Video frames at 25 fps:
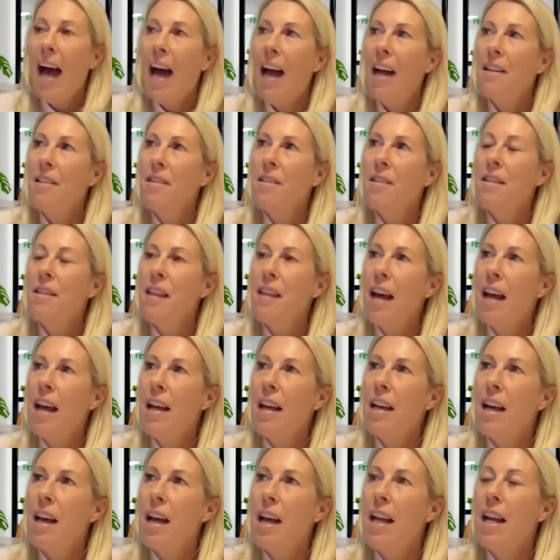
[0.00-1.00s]
And
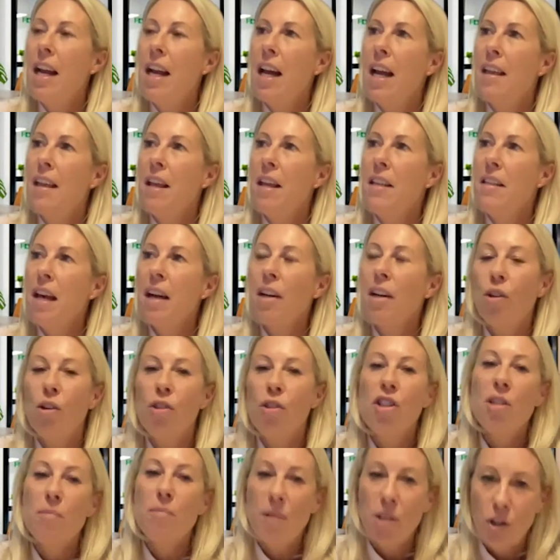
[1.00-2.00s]
that is that
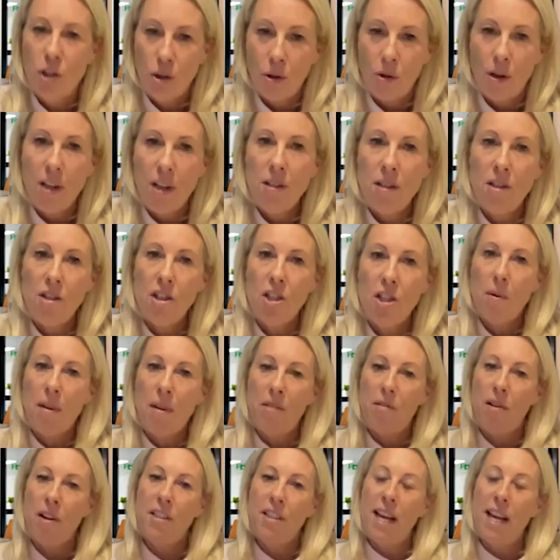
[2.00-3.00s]
customer choice as to
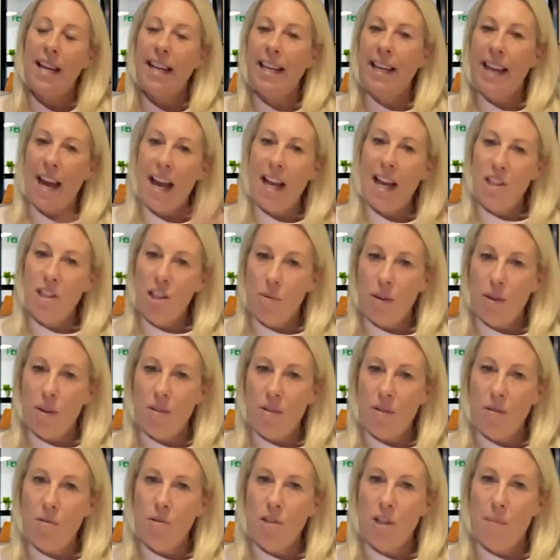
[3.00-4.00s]
whether I take it end-to-end on
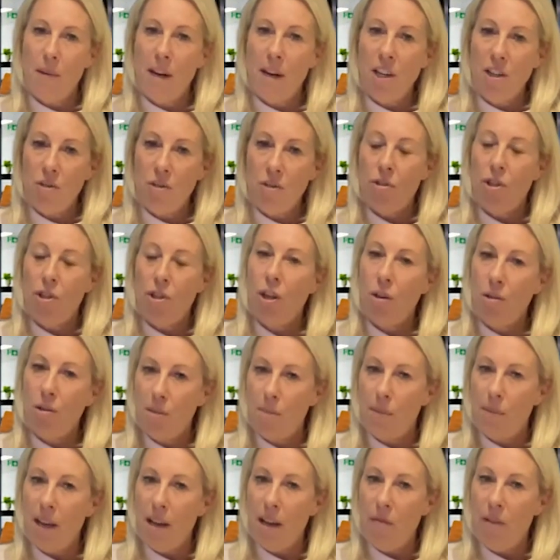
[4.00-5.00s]
automation or choose a
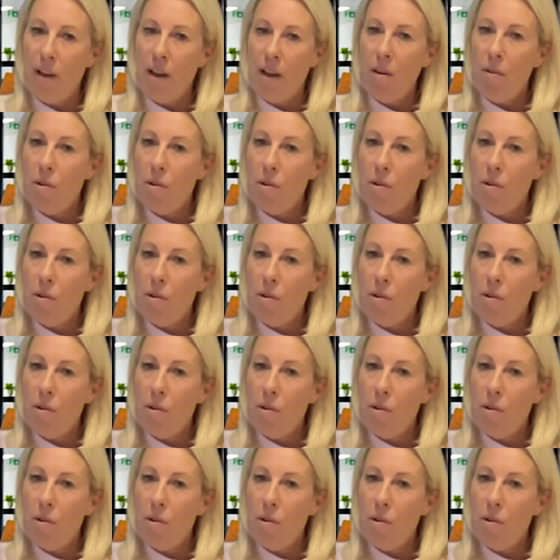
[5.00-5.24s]
bit of it,